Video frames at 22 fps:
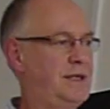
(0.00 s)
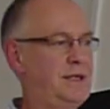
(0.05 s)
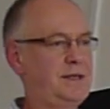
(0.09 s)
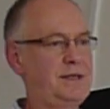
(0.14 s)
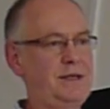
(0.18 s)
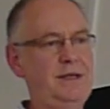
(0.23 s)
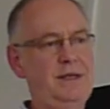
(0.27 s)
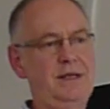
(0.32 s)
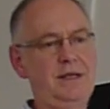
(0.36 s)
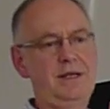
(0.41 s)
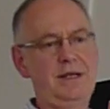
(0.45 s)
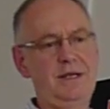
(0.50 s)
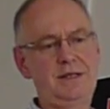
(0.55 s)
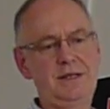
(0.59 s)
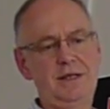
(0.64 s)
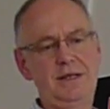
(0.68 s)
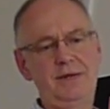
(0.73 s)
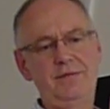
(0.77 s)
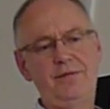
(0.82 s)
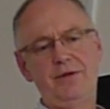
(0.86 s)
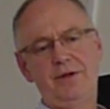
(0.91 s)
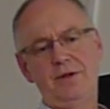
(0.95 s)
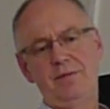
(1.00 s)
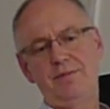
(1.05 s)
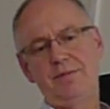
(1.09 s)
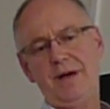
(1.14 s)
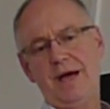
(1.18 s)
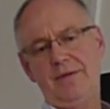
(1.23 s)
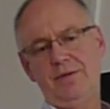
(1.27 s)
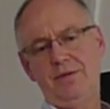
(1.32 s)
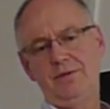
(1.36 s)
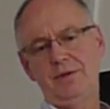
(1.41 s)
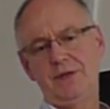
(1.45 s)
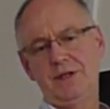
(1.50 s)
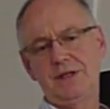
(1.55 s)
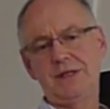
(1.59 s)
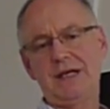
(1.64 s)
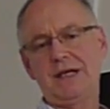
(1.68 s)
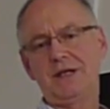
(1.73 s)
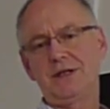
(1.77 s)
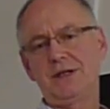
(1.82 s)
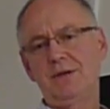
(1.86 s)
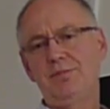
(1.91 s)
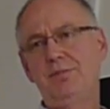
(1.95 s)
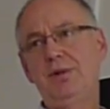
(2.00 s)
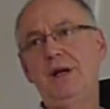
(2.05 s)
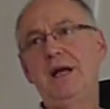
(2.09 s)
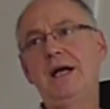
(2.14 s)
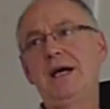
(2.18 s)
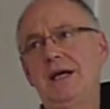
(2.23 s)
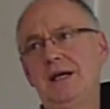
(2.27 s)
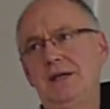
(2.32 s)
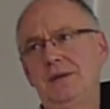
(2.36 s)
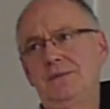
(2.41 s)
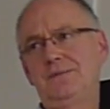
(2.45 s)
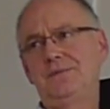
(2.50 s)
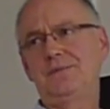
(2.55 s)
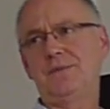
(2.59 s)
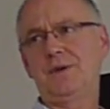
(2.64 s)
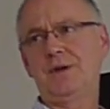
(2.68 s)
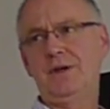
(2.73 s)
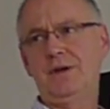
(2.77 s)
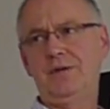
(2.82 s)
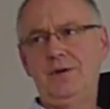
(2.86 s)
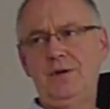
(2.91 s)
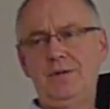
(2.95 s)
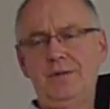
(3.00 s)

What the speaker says: is an infinite baffle, which is actually a plane. If you